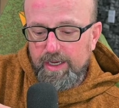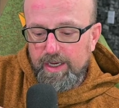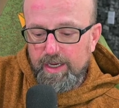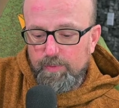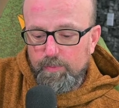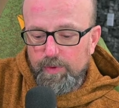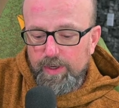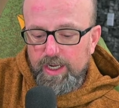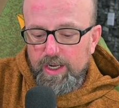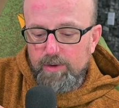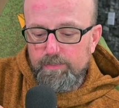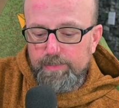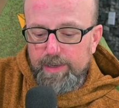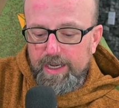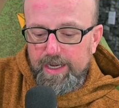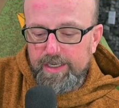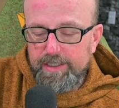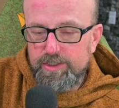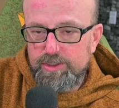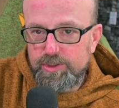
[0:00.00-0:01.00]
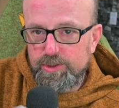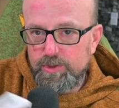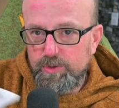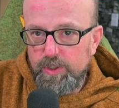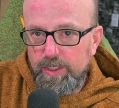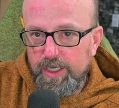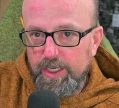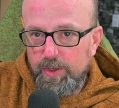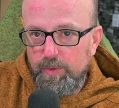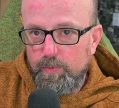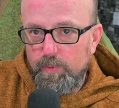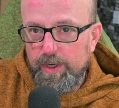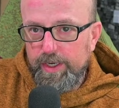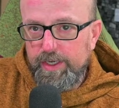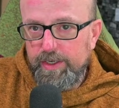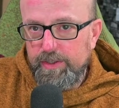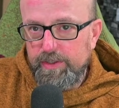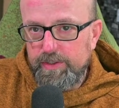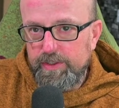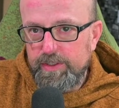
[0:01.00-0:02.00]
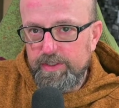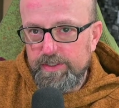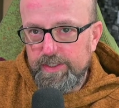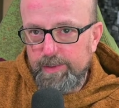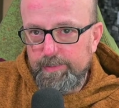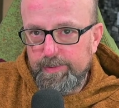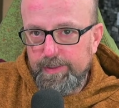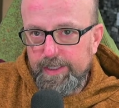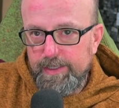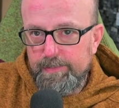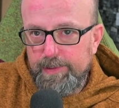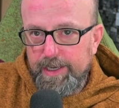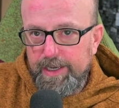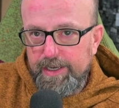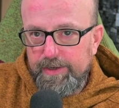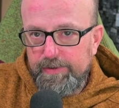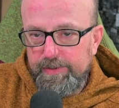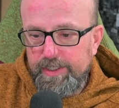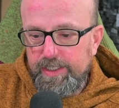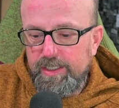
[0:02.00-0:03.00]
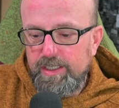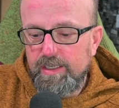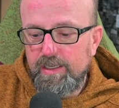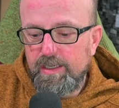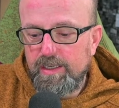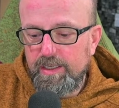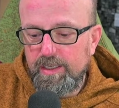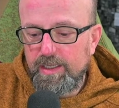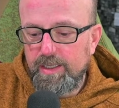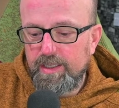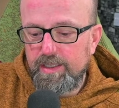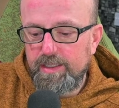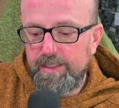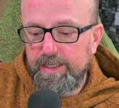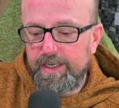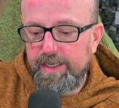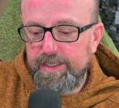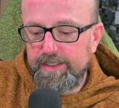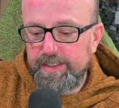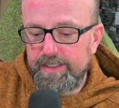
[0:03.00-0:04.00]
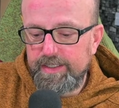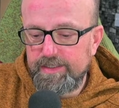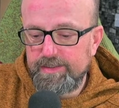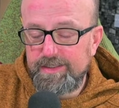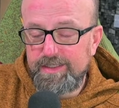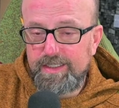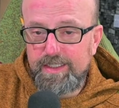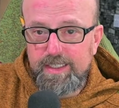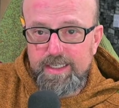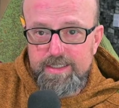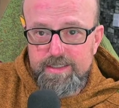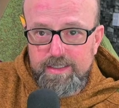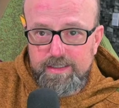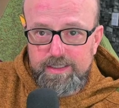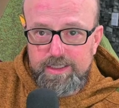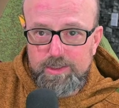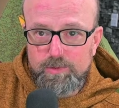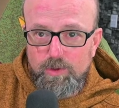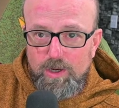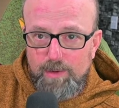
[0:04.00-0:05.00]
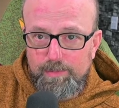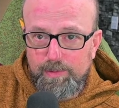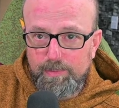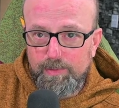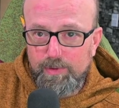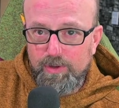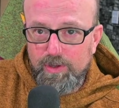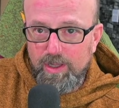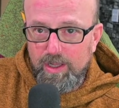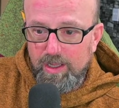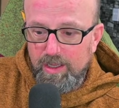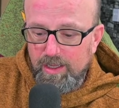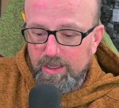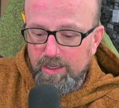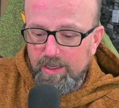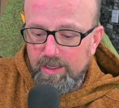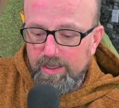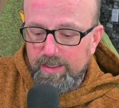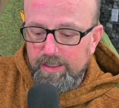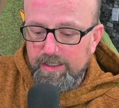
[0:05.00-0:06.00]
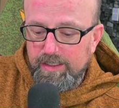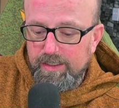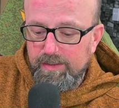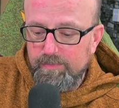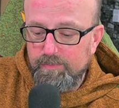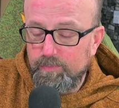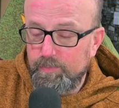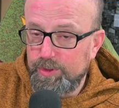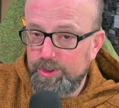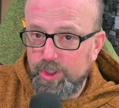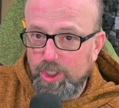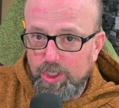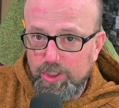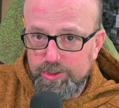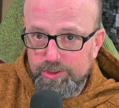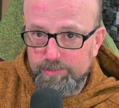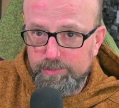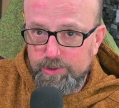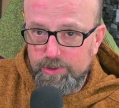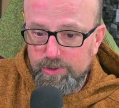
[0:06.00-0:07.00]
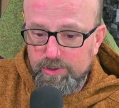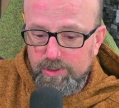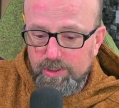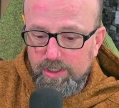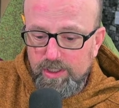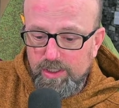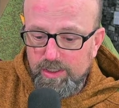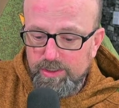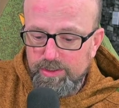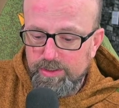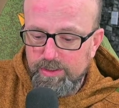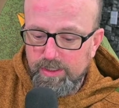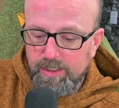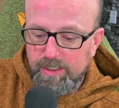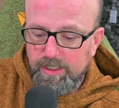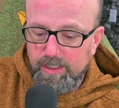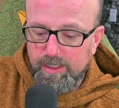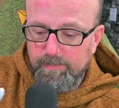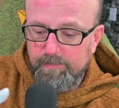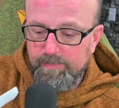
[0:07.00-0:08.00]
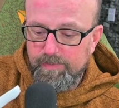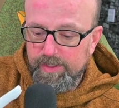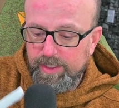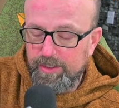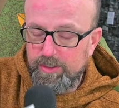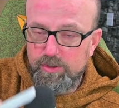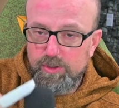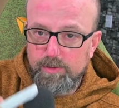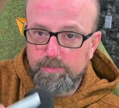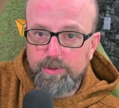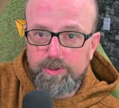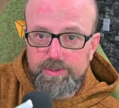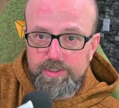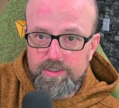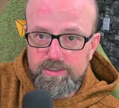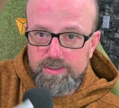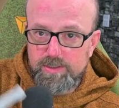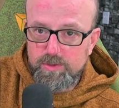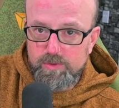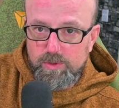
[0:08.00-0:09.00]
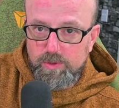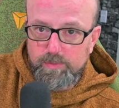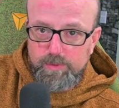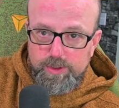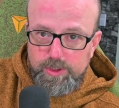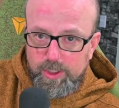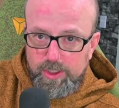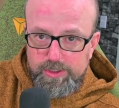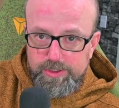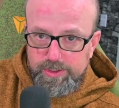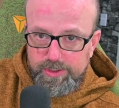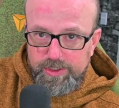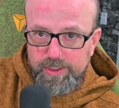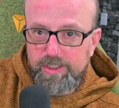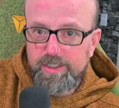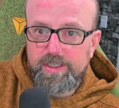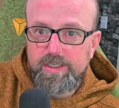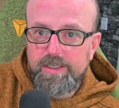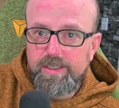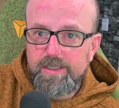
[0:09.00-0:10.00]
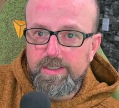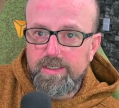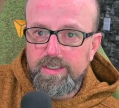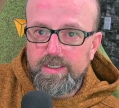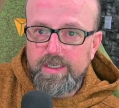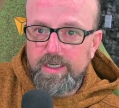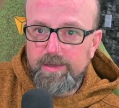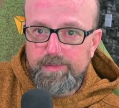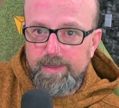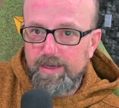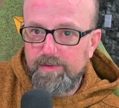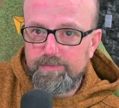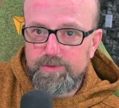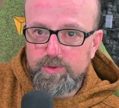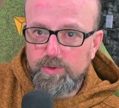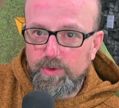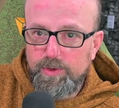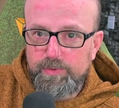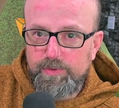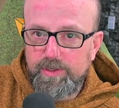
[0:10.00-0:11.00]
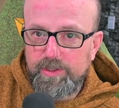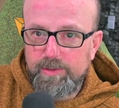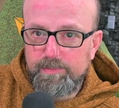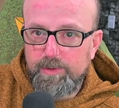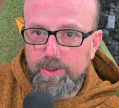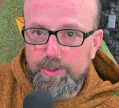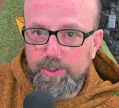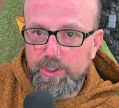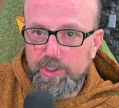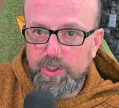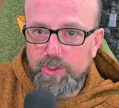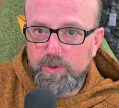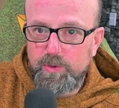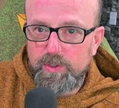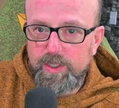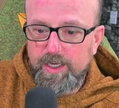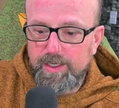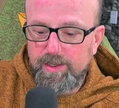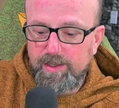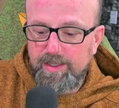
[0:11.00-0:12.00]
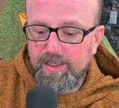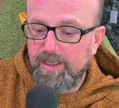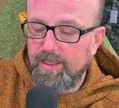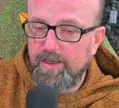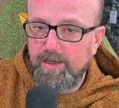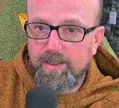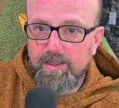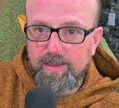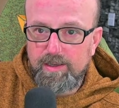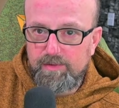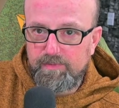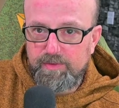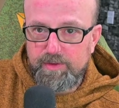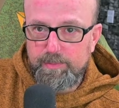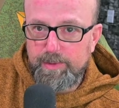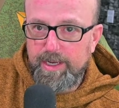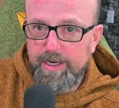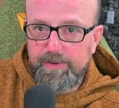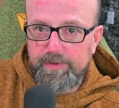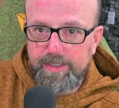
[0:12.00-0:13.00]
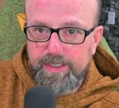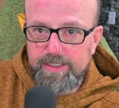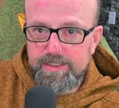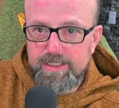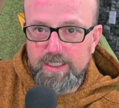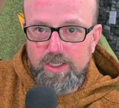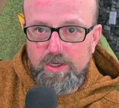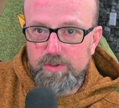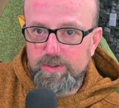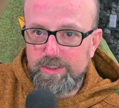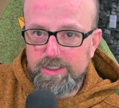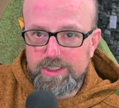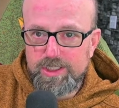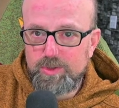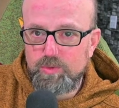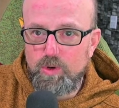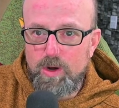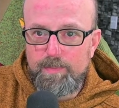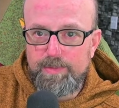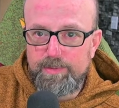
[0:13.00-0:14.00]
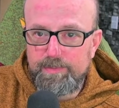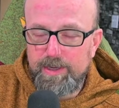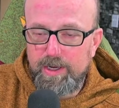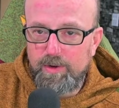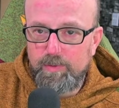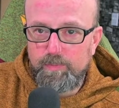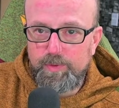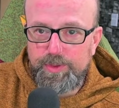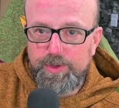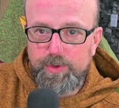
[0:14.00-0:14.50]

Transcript: We're now back to a regular AA battery that is easily swappable, rechargeable. Like, you could put these into a recharger have 2 or 3 of them on the go kind of thing, and then if your battery gets low, you just swap them out. With the